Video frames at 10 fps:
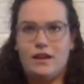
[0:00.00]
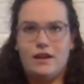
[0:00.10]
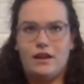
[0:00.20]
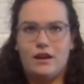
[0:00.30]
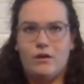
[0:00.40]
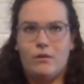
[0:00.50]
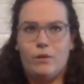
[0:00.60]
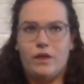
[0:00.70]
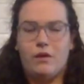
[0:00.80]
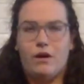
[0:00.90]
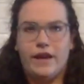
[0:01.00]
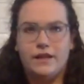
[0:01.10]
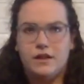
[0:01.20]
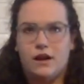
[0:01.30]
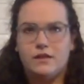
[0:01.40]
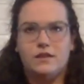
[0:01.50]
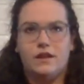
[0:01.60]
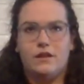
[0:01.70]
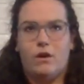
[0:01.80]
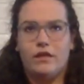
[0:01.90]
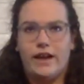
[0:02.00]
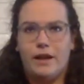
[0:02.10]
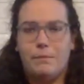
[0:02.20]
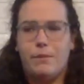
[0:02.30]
you know, with all that dust and all that